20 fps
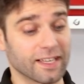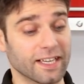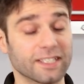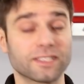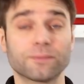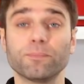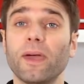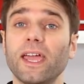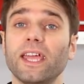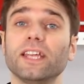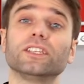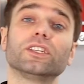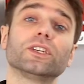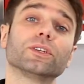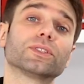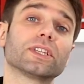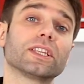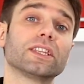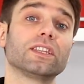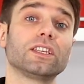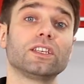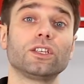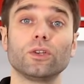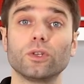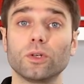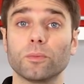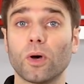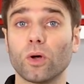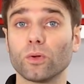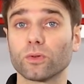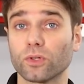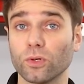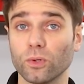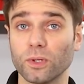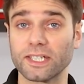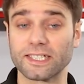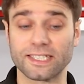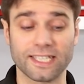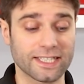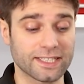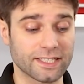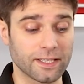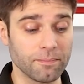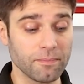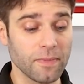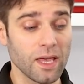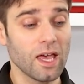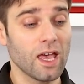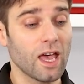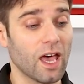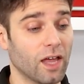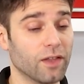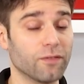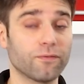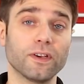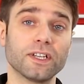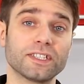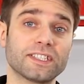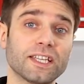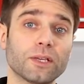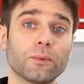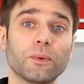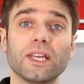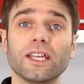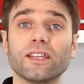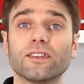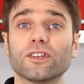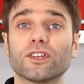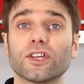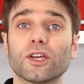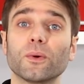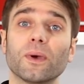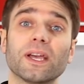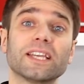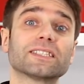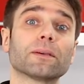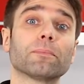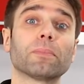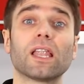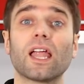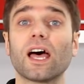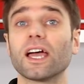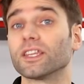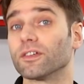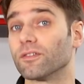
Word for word: It's made using the Unimold tooling system and the first thing we need to do is apply the